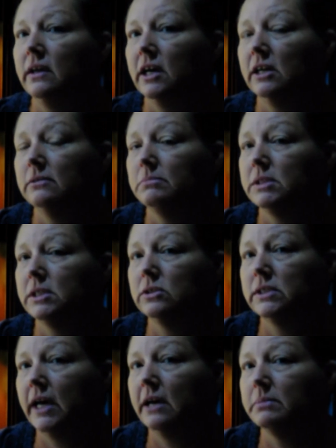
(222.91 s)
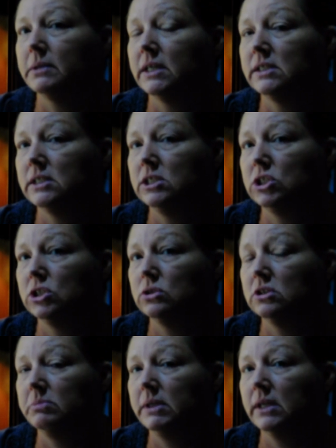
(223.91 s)
I'm so sad because these
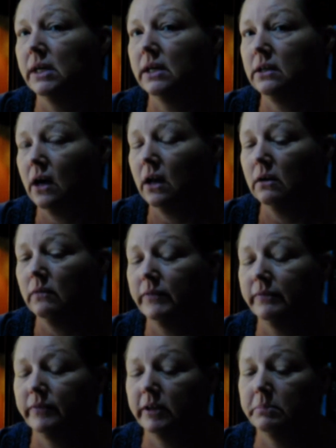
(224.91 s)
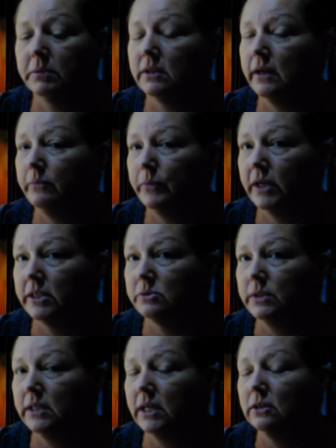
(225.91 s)
used to be like $1.50, but as
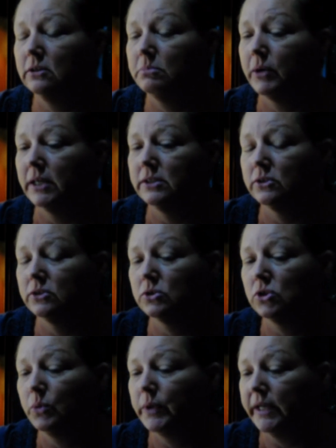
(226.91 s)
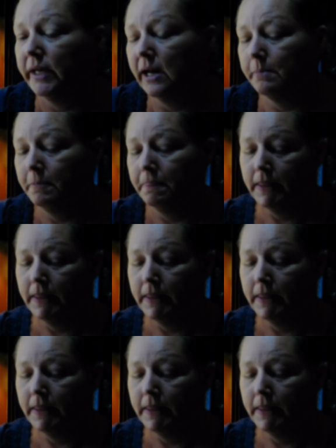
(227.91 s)
we know, the prices are going up.